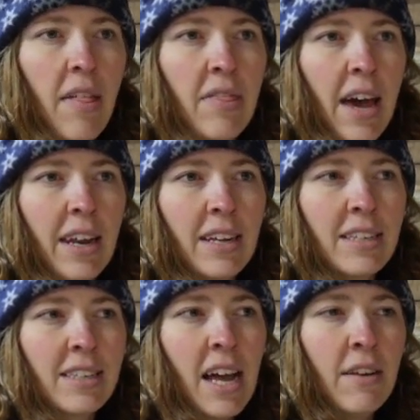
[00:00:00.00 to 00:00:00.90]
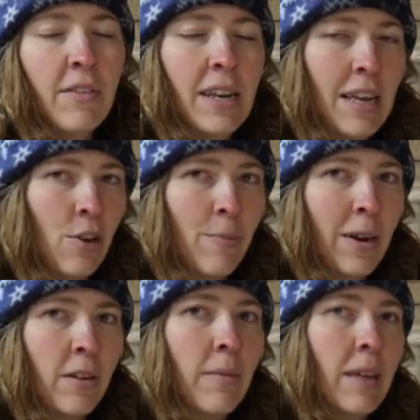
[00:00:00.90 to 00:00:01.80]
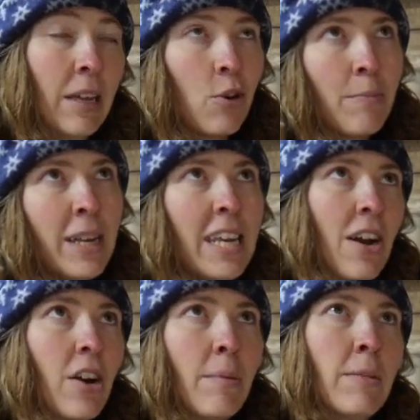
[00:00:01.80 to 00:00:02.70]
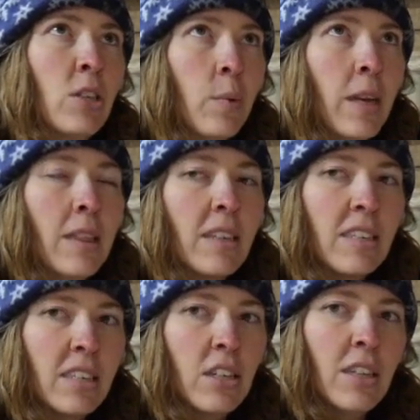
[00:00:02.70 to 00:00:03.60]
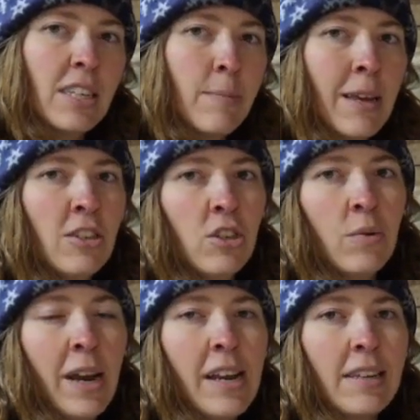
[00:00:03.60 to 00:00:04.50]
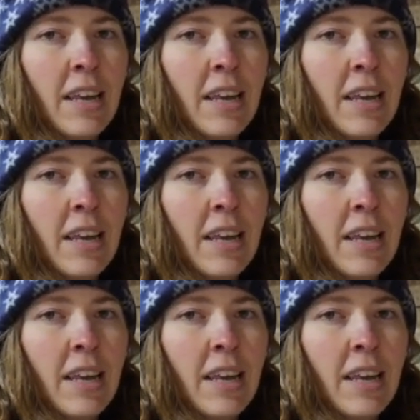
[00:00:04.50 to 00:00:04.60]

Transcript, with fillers: that is kind of an intermediate intermediary between the steel expansion rate